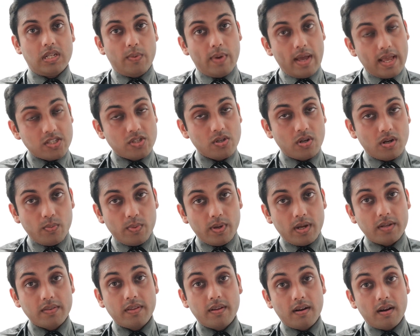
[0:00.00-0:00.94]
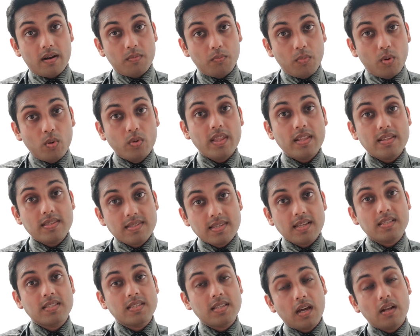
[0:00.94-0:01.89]
Now, as you're aware, there are more than
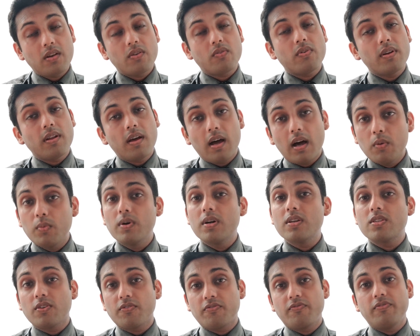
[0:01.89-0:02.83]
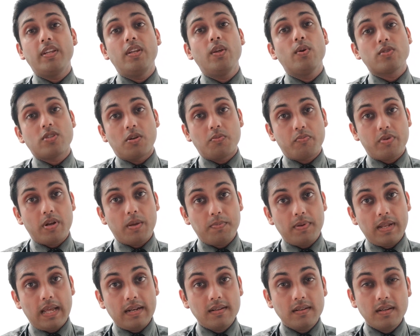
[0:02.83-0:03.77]
600 hours of videos on
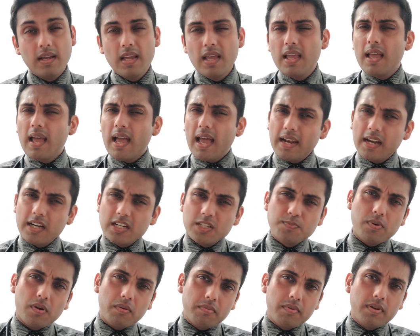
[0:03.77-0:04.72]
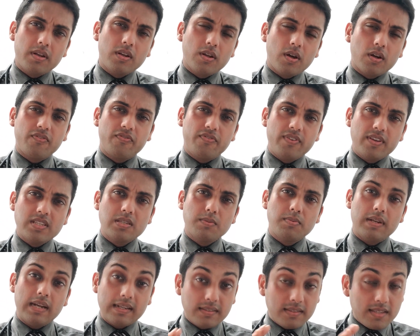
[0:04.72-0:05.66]
PrepLadder, and it's probably not
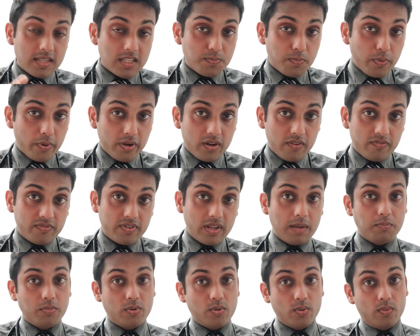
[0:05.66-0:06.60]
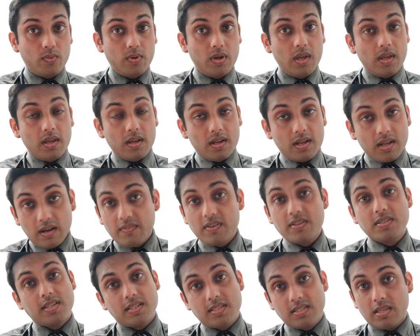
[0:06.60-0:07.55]
feasible at this point of time to cover
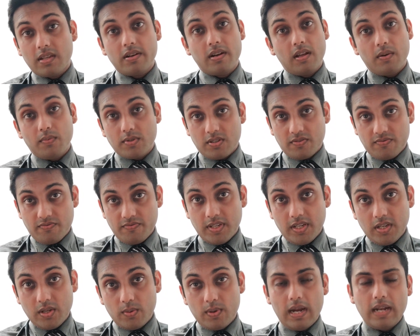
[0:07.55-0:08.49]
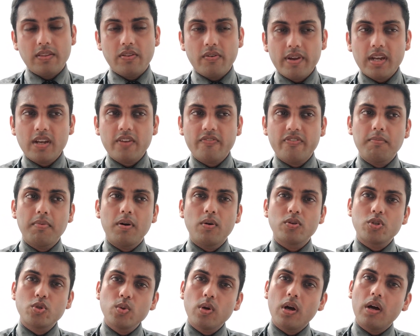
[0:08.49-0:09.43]
600 hours of video. At the rate of
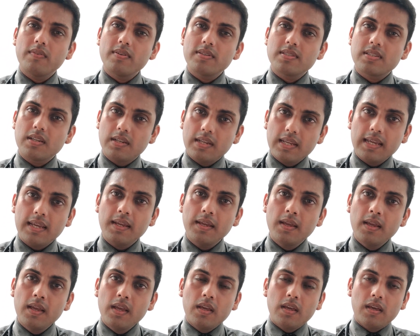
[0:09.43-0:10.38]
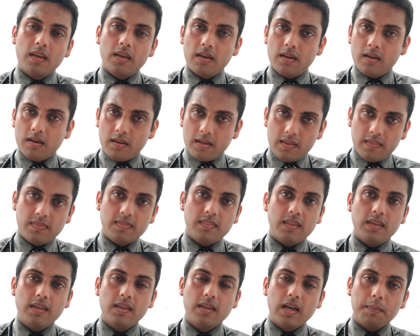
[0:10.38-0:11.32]
about two hours a day, uh, in
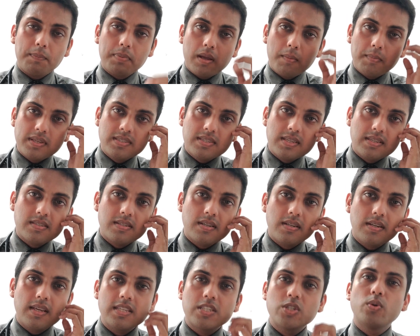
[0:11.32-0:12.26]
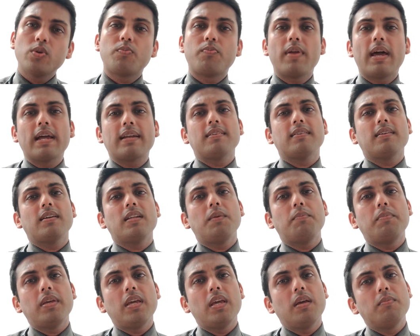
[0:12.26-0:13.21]
the upcoming 60 days, you would practically
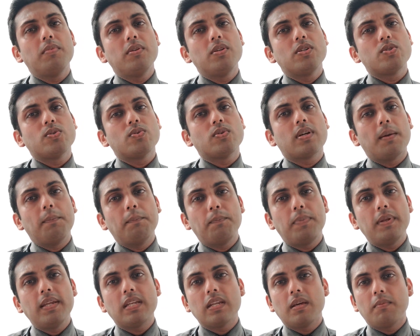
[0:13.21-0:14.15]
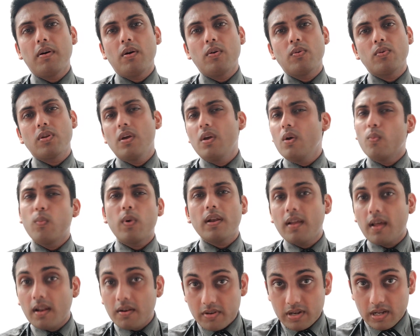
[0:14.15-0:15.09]
be able to complete about
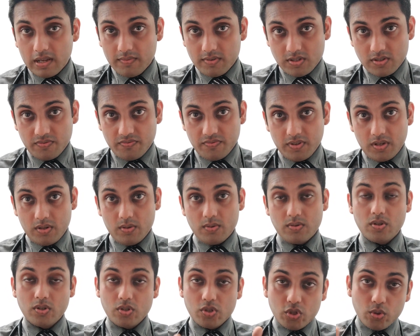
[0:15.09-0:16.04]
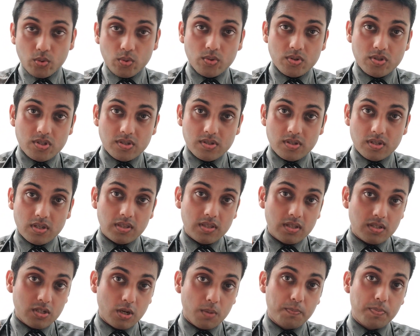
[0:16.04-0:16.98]
100 hours of video. So choose
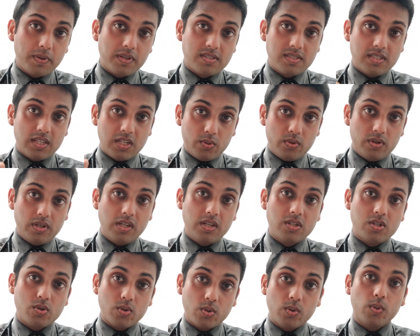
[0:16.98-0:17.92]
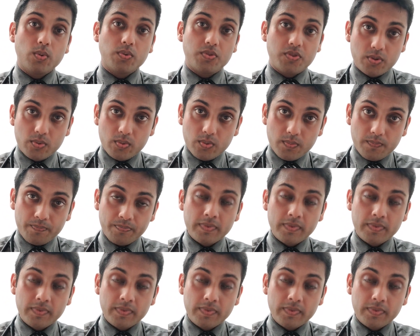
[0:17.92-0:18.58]
the topics that you need to go through.